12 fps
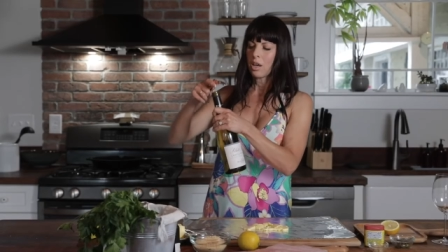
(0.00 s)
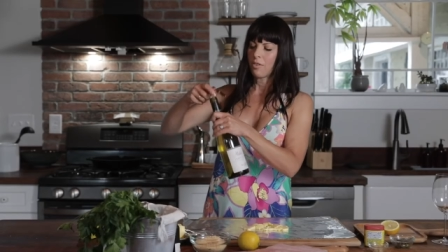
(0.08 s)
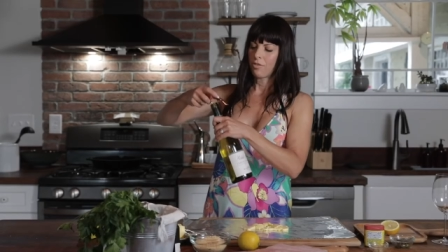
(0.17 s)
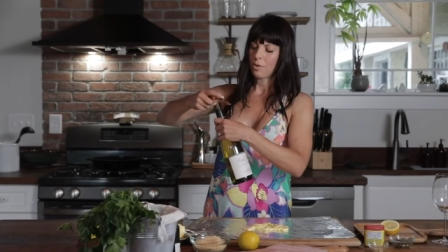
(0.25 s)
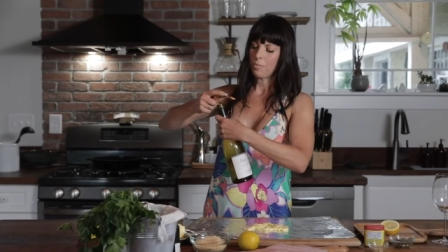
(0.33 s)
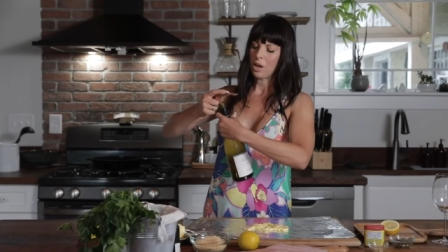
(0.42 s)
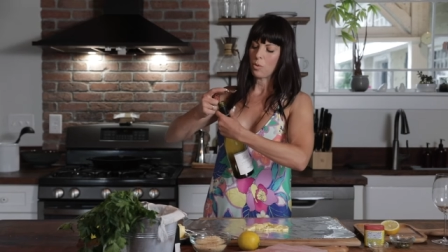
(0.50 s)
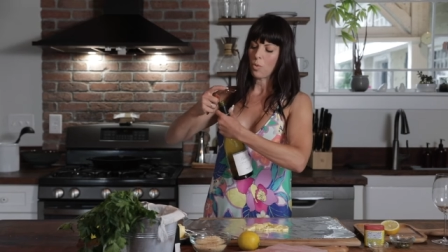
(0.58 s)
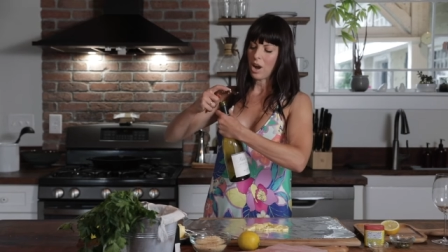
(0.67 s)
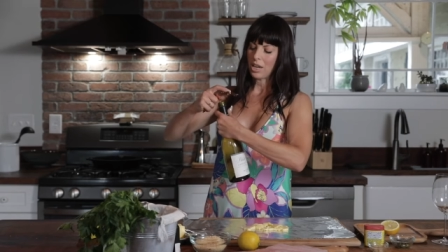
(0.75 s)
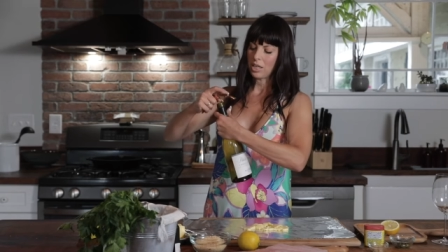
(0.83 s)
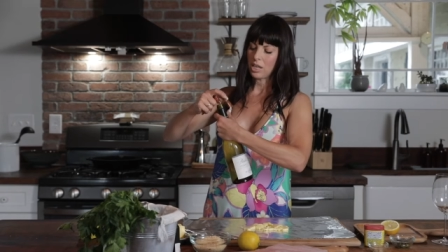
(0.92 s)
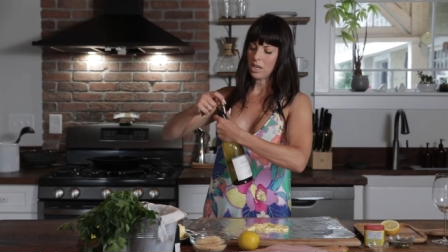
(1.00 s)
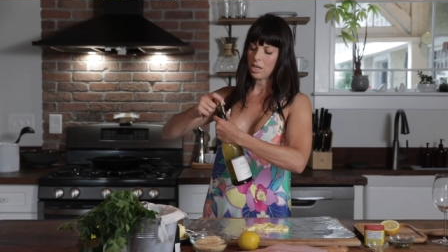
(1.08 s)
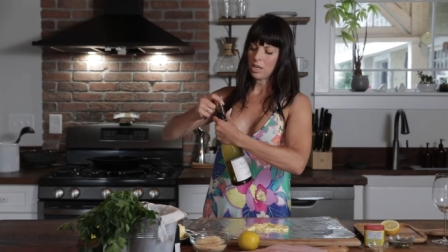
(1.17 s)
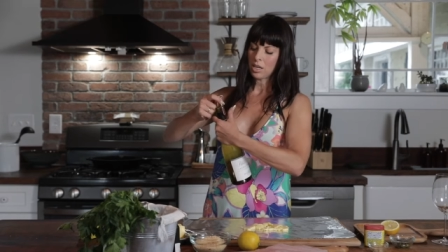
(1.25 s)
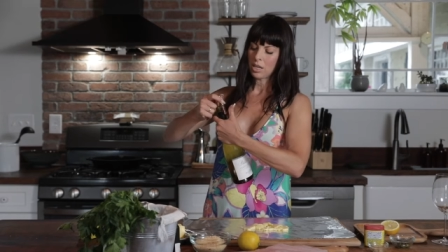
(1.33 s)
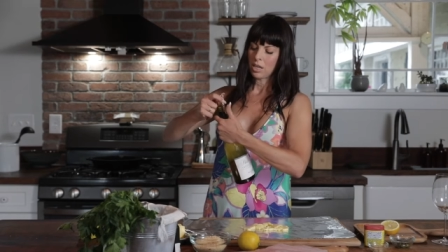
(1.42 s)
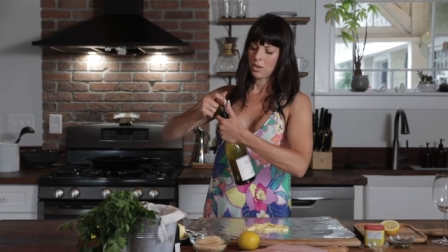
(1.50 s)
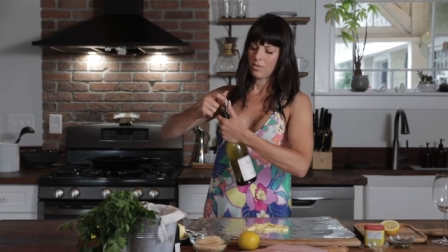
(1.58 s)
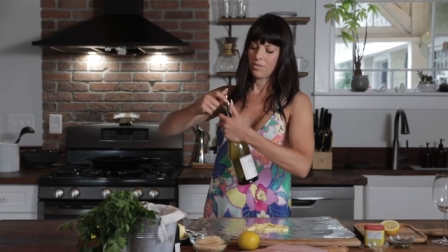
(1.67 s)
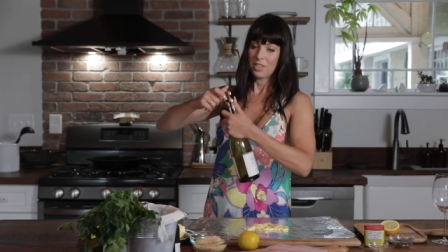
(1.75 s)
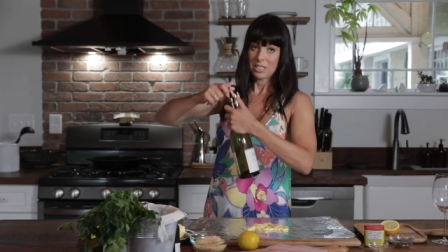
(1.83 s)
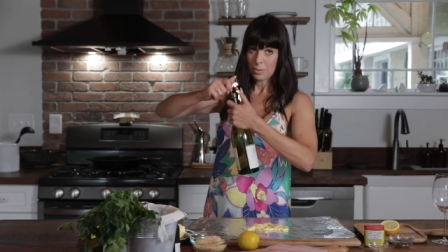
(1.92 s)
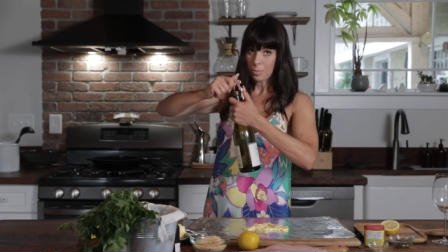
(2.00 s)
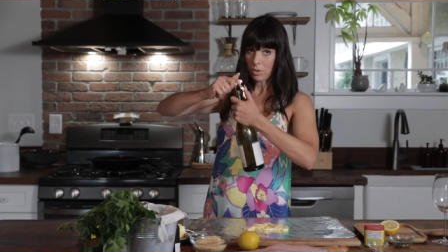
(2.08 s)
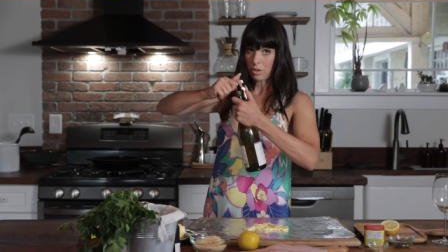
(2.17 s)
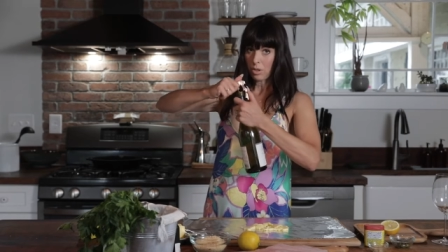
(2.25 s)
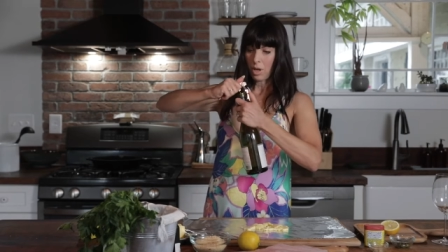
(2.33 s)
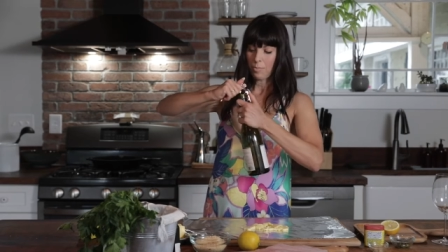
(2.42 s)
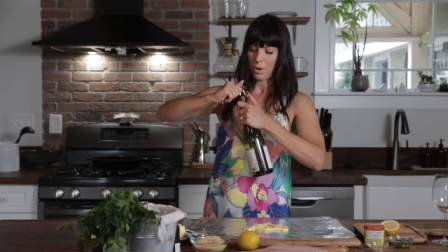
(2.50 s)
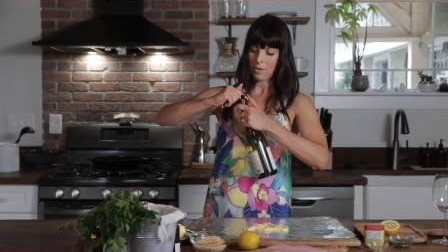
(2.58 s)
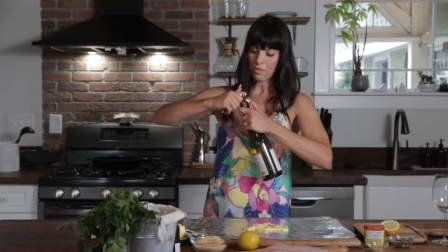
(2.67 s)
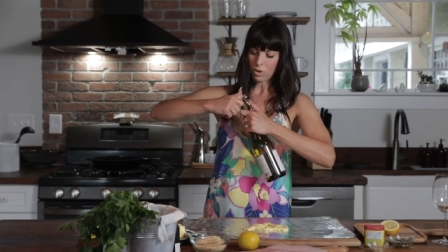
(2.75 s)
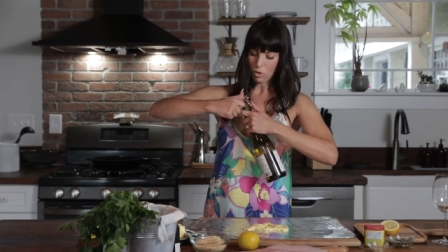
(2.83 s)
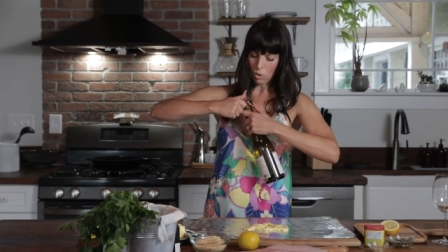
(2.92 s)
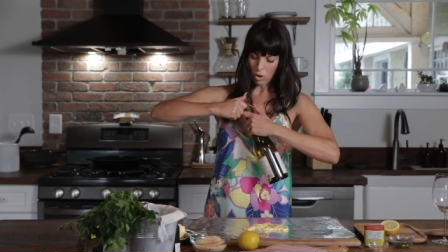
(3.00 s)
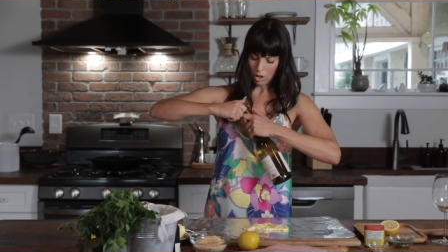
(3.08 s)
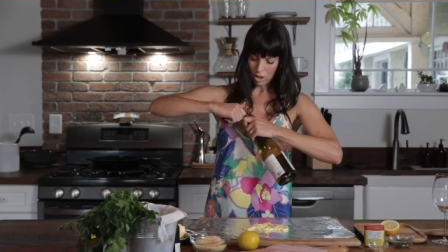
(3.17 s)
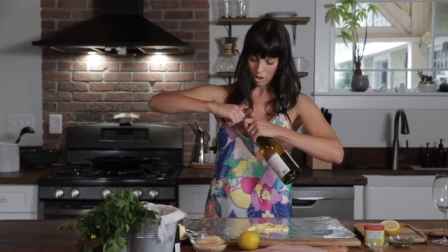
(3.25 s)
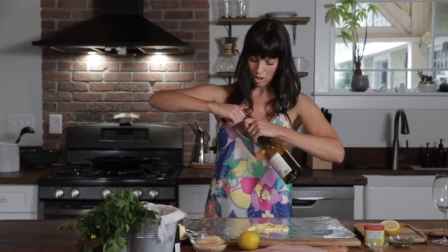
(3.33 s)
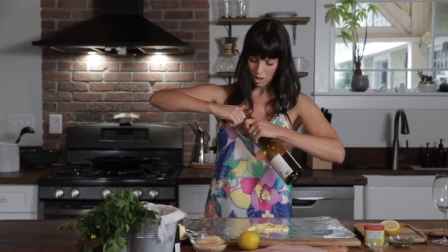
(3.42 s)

from my wine key visible above the cork,